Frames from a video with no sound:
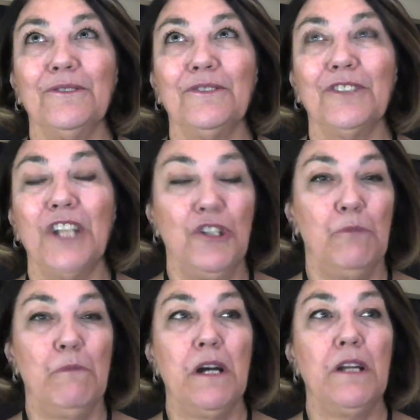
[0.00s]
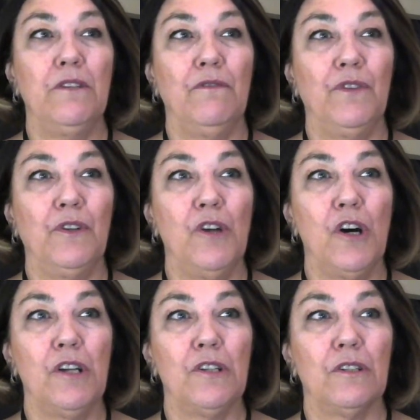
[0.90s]
change your mind if you're
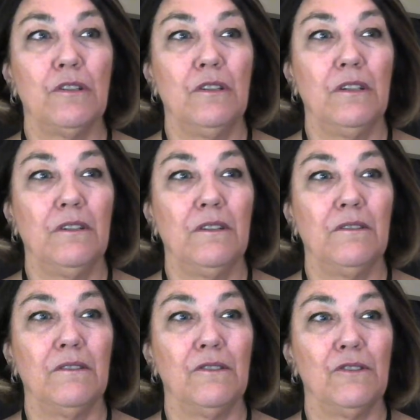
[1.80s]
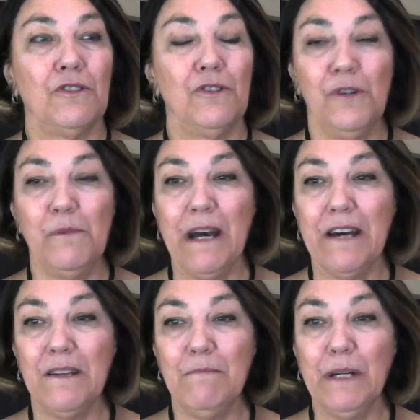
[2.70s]
not sure
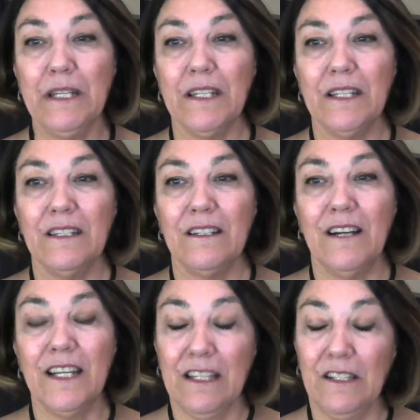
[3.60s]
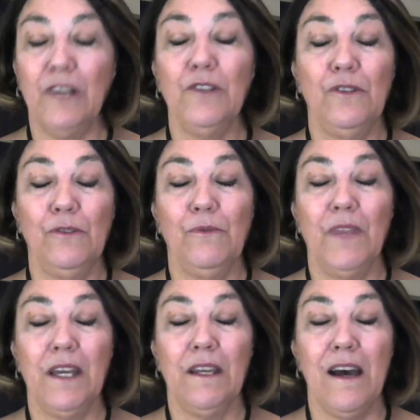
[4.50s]
about it. But I can tell you
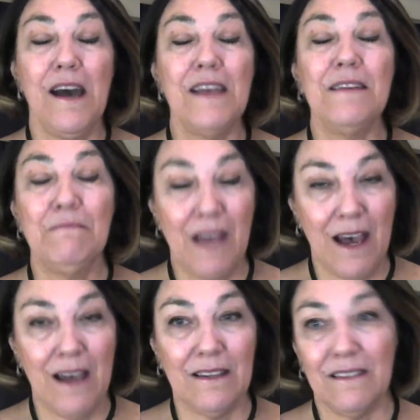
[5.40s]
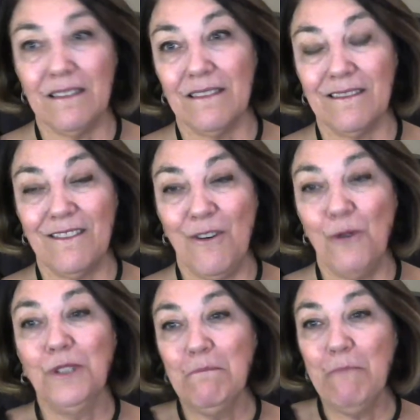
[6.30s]
that I am not
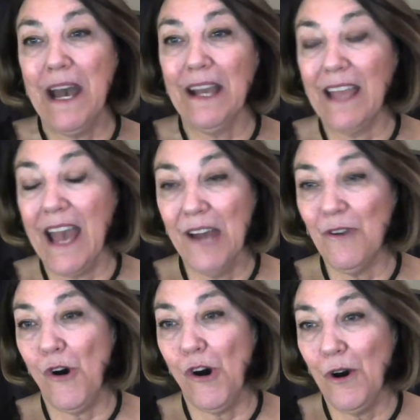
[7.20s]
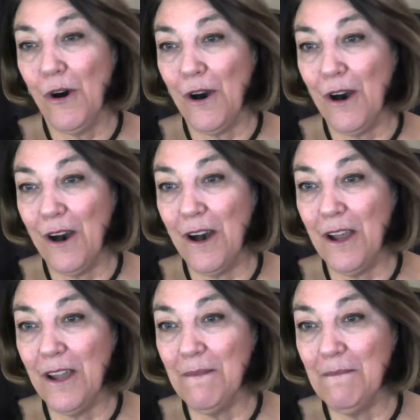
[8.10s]
holding back at all.
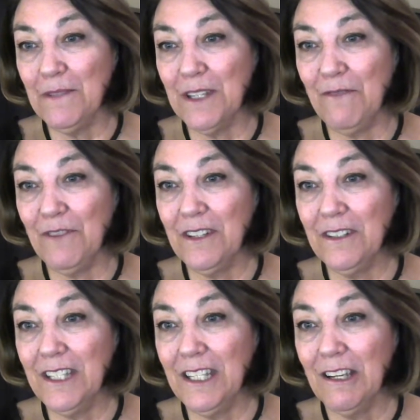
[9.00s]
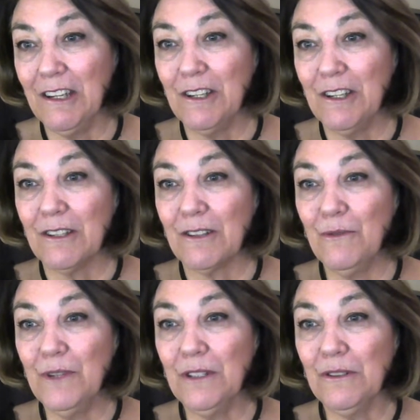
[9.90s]
I am definitely
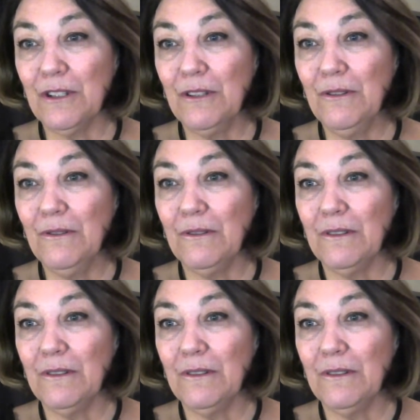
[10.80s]
going to